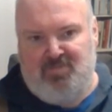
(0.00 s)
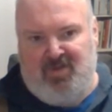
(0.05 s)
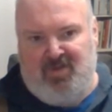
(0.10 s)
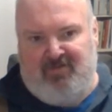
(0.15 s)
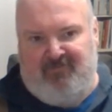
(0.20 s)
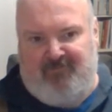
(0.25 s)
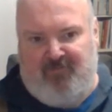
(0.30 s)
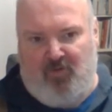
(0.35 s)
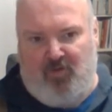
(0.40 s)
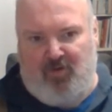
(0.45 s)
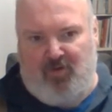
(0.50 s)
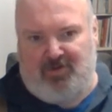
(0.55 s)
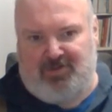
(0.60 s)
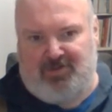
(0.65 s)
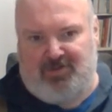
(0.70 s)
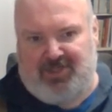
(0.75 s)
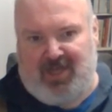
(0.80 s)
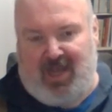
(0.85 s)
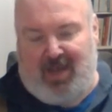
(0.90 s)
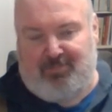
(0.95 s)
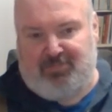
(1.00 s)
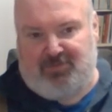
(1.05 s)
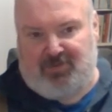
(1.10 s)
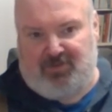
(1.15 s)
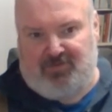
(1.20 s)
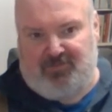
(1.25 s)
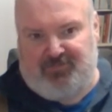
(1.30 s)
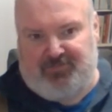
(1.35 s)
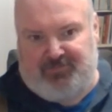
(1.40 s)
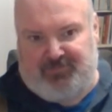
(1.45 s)
4,
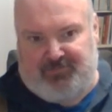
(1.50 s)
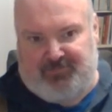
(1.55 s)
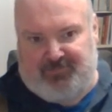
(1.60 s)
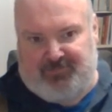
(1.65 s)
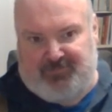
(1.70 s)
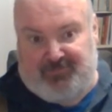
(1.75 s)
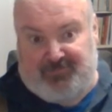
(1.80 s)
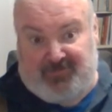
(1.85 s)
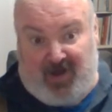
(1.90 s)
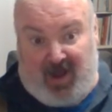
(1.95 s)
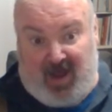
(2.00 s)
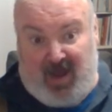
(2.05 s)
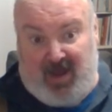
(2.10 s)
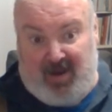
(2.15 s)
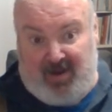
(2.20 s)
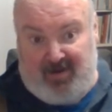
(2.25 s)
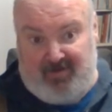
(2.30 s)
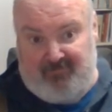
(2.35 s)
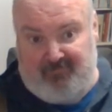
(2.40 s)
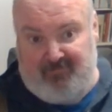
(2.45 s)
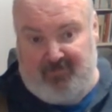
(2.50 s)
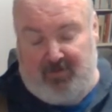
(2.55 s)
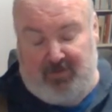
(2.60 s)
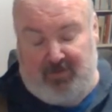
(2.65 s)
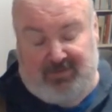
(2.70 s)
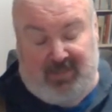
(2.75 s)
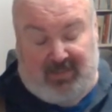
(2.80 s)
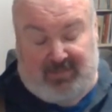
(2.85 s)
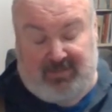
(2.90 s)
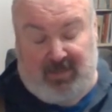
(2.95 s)
chapter 5,
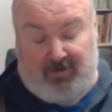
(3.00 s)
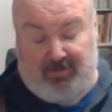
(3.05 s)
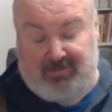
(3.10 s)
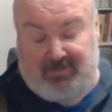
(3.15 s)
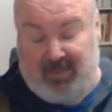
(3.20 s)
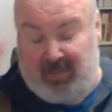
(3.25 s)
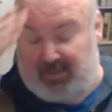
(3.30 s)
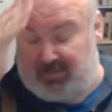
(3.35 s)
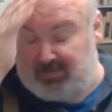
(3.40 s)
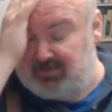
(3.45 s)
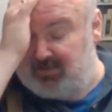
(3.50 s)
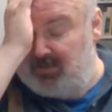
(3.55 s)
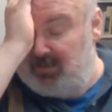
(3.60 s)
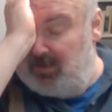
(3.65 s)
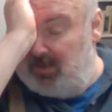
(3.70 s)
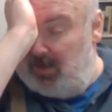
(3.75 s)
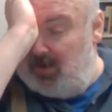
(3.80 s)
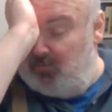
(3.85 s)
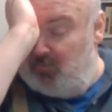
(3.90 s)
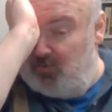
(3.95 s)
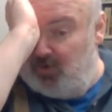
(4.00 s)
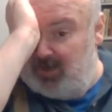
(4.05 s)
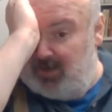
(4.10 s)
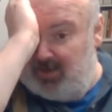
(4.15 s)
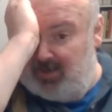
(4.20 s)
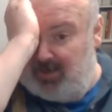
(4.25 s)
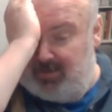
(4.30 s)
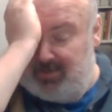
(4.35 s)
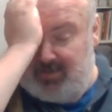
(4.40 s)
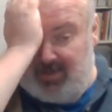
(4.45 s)
6, sorry, 6, where
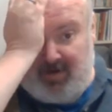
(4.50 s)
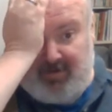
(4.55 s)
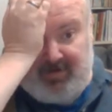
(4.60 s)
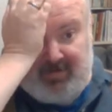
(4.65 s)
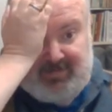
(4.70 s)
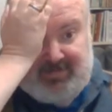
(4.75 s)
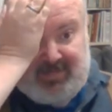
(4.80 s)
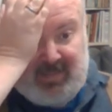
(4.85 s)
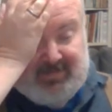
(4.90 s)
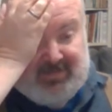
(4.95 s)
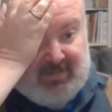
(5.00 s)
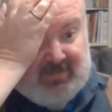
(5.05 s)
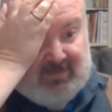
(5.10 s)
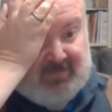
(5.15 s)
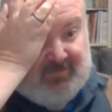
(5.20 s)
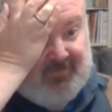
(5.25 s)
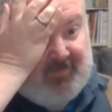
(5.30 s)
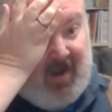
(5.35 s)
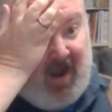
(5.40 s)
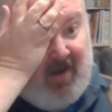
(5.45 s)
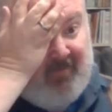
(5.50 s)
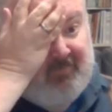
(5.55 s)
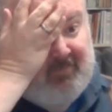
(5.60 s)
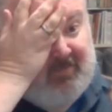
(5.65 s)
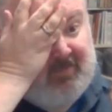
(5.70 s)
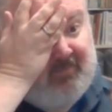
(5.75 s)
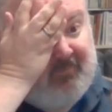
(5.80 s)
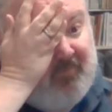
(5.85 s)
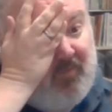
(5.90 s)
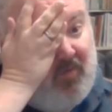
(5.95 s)
there it says it's
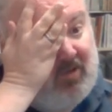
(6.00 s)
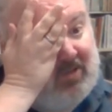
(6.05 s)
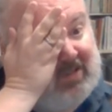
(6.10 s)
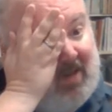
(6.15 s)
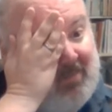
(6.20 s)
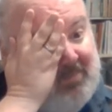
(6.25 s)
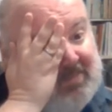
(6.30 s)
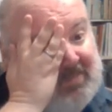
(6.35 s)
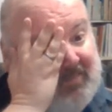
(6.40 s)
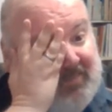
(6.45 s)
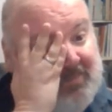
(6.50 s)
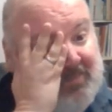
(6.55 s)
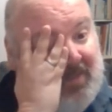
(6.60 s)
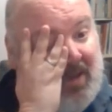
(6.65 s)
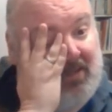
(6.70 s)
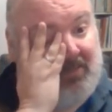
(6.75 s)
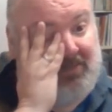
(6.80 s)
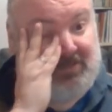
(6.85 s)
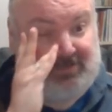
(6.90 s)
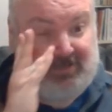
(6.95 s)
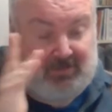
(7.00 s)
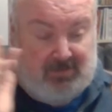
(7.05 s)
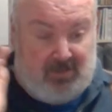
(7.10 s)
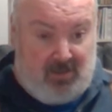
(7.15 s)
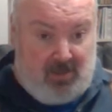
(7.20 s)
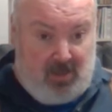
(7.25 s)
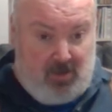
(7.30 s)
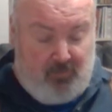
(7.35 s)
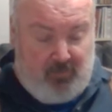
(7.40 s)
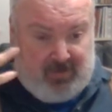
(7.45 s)
four types of democracies.
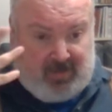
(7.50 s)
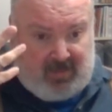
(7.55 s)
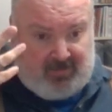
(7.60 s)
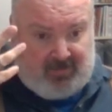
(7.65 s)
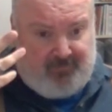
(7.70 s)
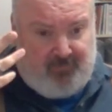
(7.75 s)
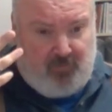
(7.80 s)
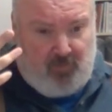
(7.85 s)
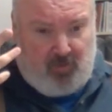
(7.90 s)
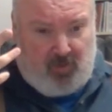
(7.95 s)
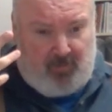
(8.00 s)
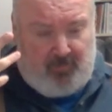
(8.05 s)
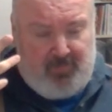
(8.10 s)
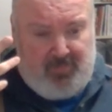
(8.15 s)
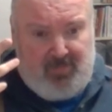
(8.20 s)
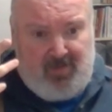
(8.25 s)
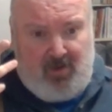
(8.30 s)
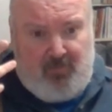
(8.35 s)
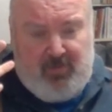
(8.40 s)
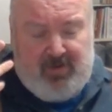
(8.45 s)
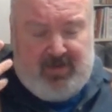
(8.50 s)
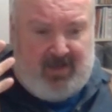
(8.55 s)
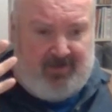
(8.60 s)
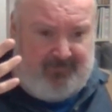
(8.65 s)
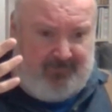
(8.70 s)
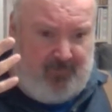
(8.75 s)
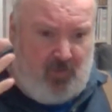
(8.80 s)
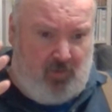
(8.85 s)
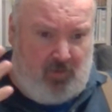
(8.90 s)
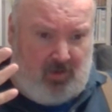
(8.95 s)
We get four. We get
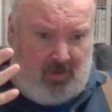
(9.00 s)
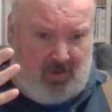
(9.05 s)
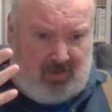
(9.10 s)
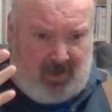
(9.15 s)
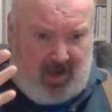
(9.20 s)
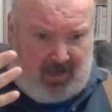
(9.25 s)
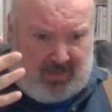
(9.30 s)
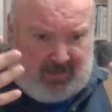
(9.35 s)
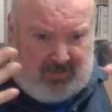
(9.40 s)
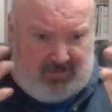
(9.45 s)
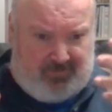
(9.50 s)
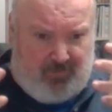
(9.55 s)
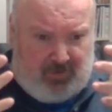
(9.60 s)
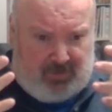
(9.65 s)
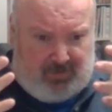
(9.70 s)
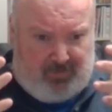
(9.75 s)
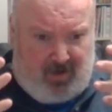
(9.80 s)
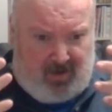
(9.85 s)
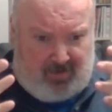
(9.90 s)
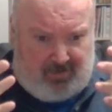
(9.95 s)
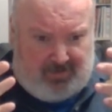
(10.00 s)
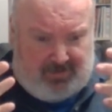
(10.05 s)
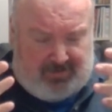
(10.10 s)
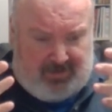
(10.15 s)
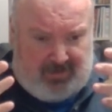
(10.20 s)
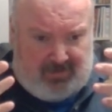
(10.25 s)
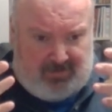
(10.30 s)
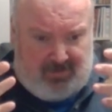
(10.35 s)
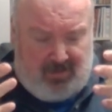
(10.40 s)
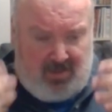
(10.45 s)
four oligarchies, four
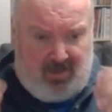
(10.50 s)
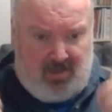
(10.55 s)
democracies.